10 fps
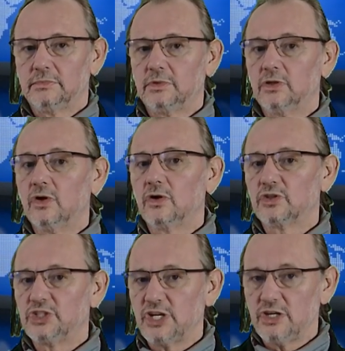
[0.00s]
Log
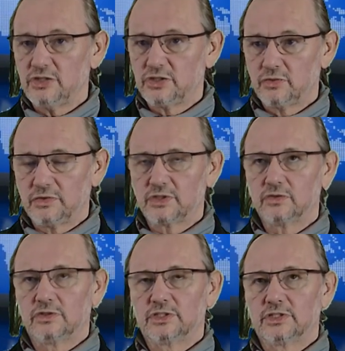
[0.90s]
change to
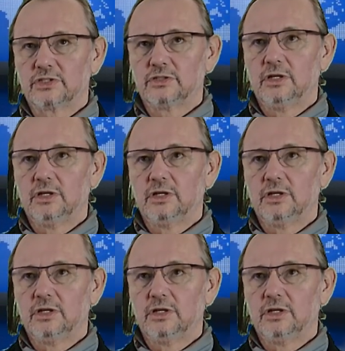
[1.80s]
resources.